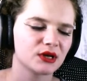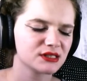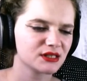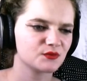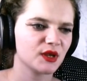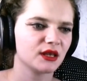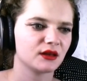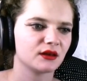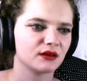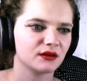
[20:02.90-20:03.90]
What does this
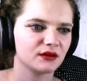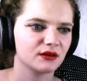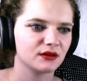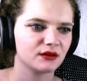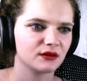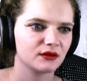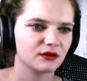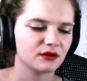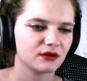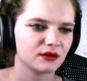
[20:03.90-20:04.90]
mean?
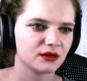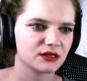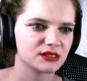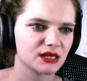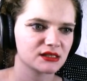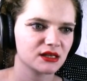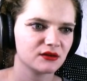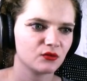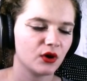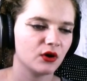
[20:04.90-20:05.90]
An
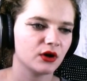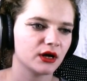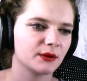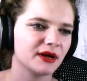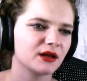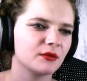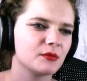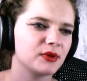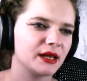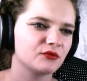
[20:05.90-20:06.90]
assassin? Oh god, am I gonna
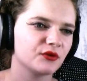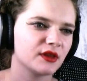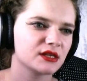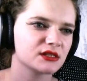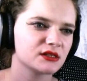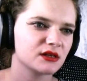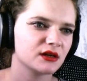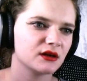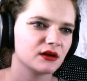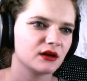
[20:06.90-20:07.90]
be blamed for this?
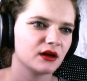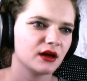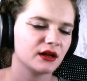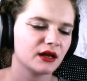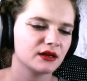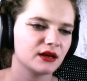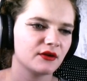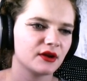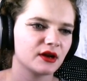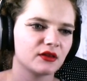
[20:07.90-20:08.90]
I, I
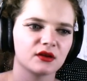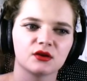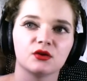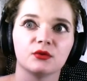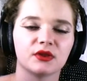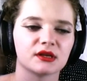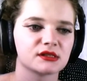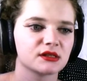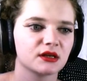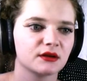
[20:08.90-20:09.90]
didn't have anything to do with this.